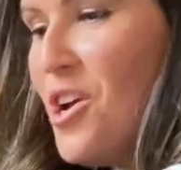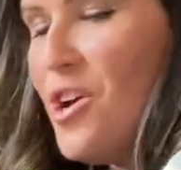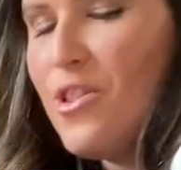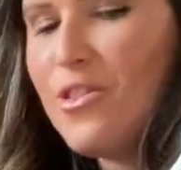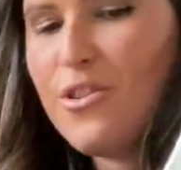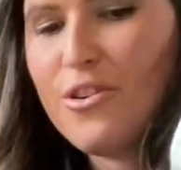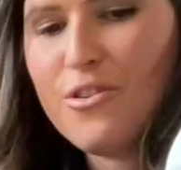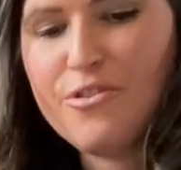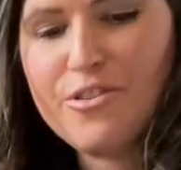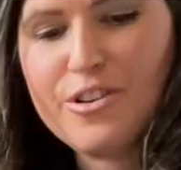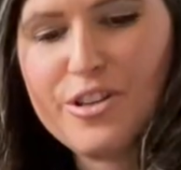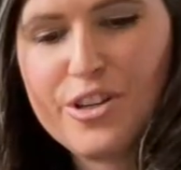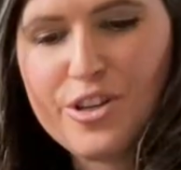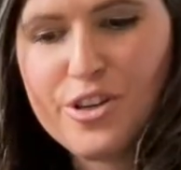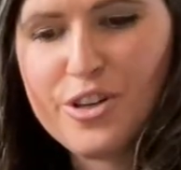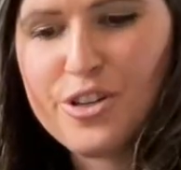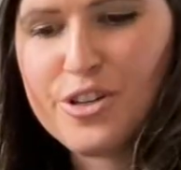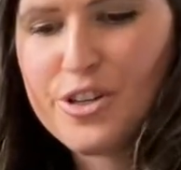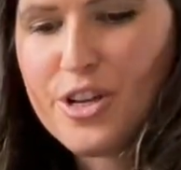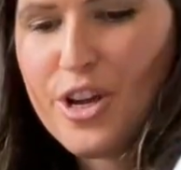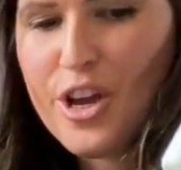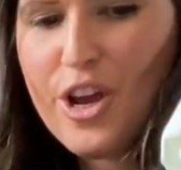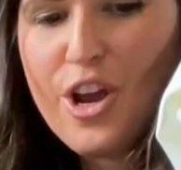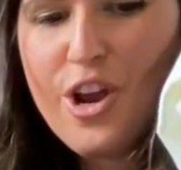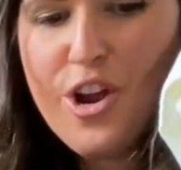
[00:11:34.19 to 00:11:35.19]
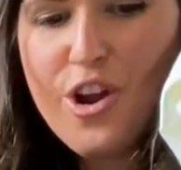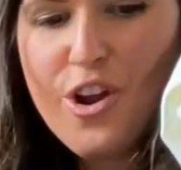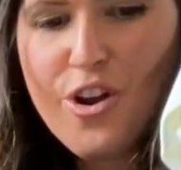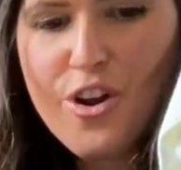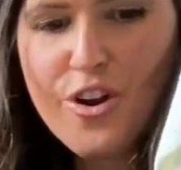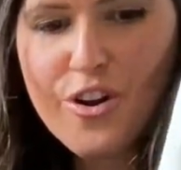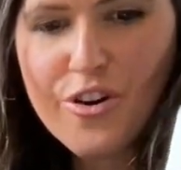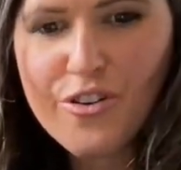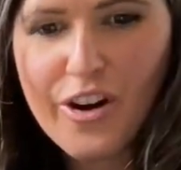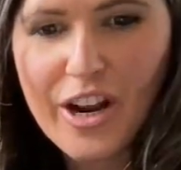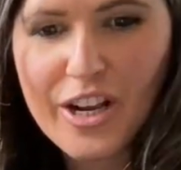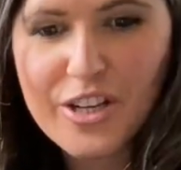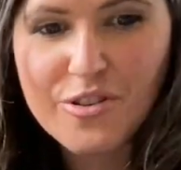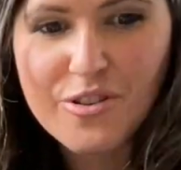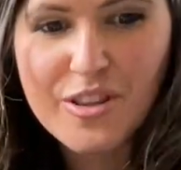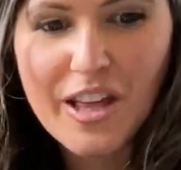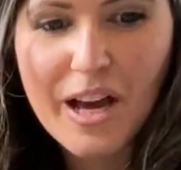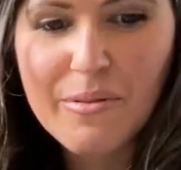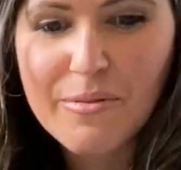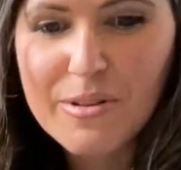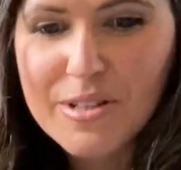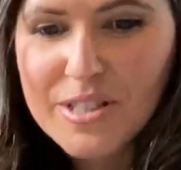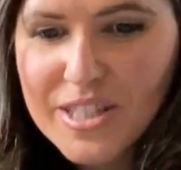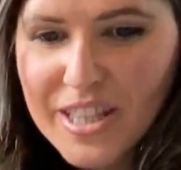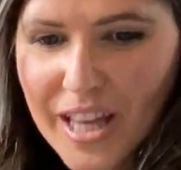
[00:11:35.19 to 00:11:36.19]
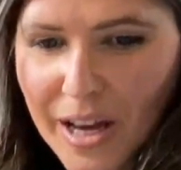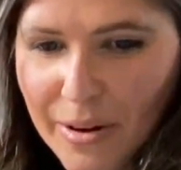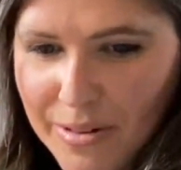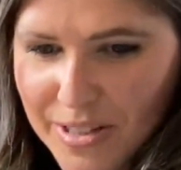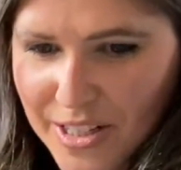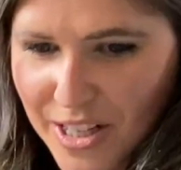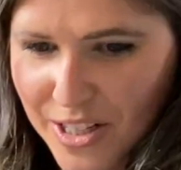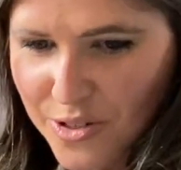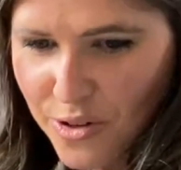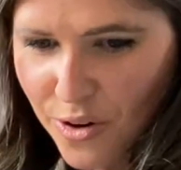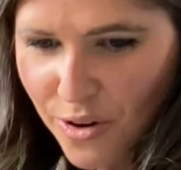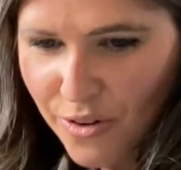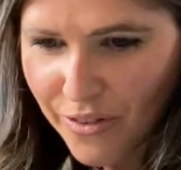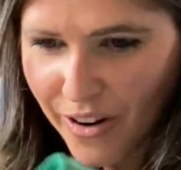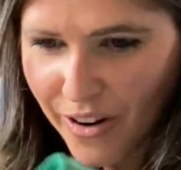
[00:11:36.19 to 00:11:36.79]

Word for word: They're really good. Right, so that was that was a sort of